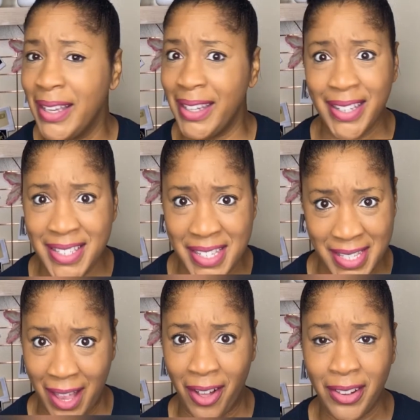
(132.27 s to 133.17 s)
easy
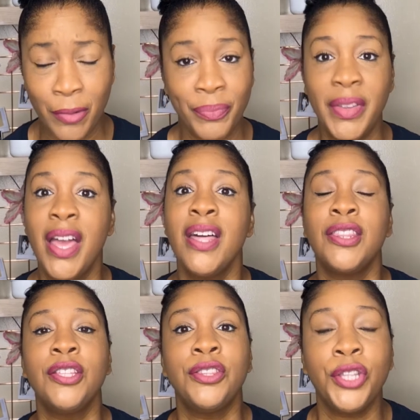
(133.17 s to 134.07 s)
sell. The
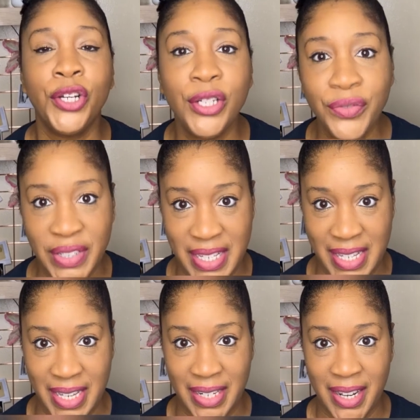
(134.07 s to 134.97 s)
third
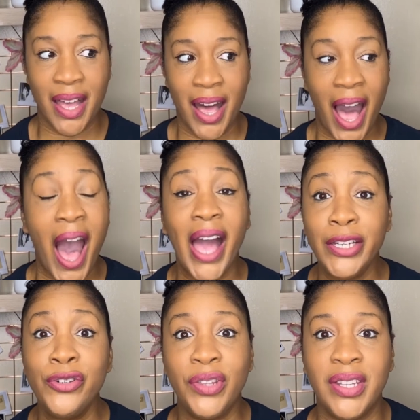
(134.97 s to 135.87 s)
reason, I
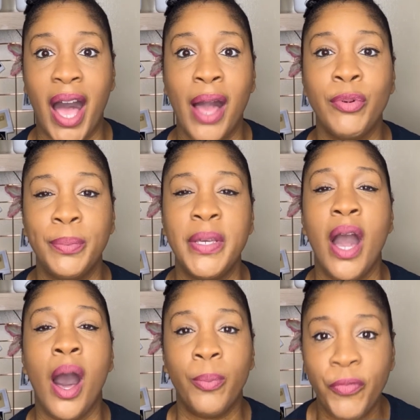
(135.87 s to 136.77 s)
knew that I would be
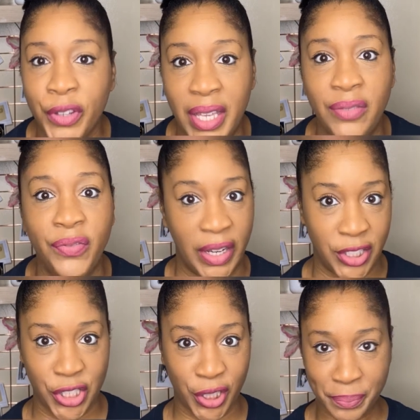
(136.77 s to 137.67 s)
up for the
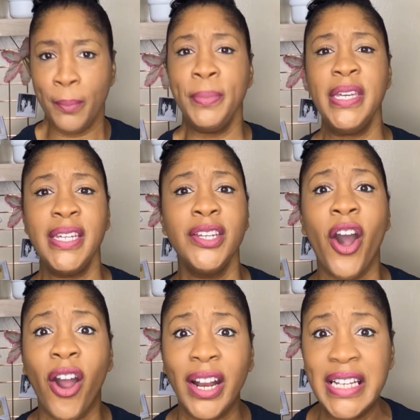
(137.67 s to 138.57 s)
adventure. Being an
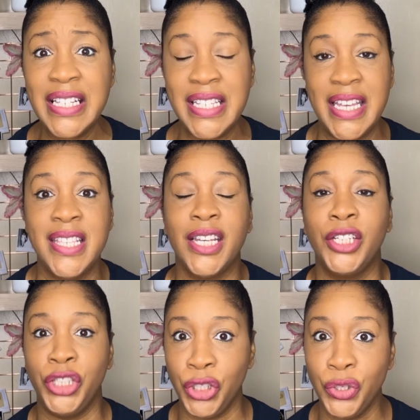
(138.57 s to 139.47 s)
artist is a
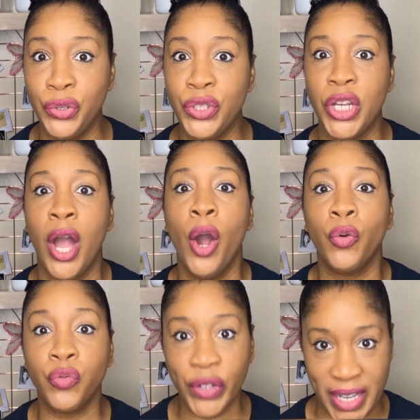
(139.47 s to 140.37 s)
huge
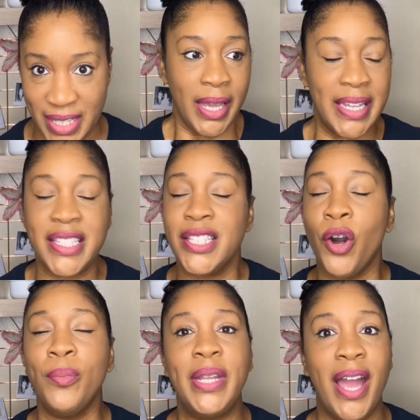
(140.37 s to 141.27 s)
risk. It's so
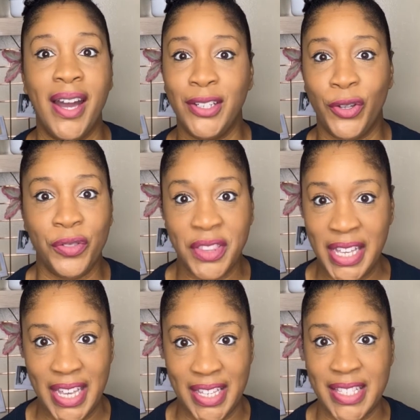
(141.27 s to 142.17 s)
many unknown
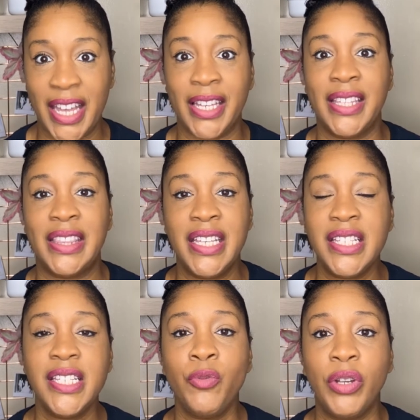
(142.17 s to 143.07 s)
things. Like, this
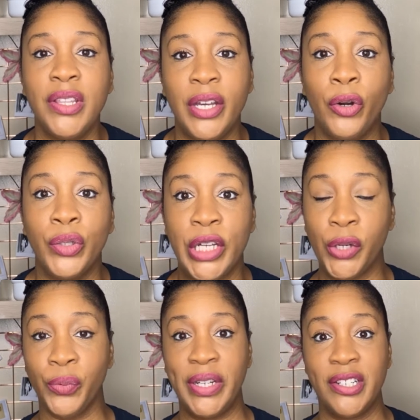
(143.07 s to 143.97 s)
is one of the only
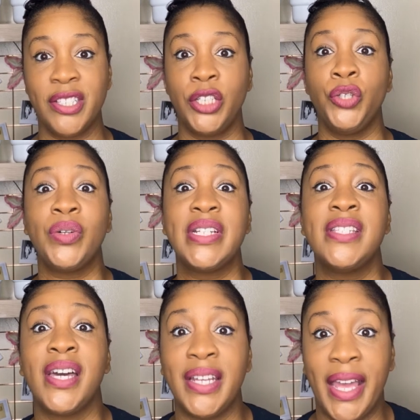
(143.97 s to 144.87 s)
careers that you could
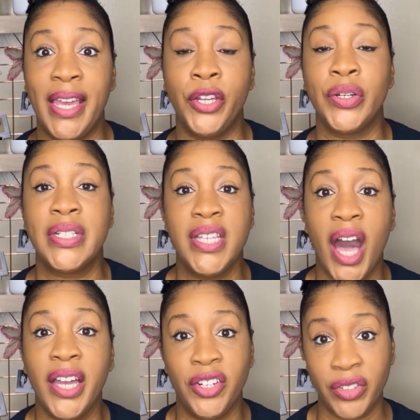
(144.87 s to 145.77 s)
dedicate your
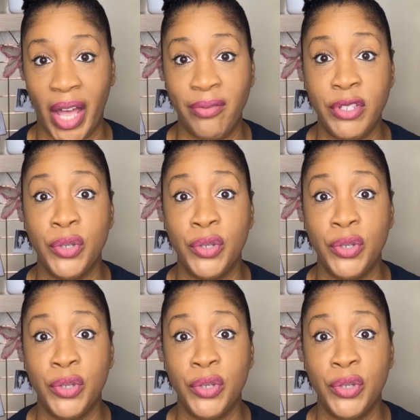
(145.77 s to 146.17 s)
entire life to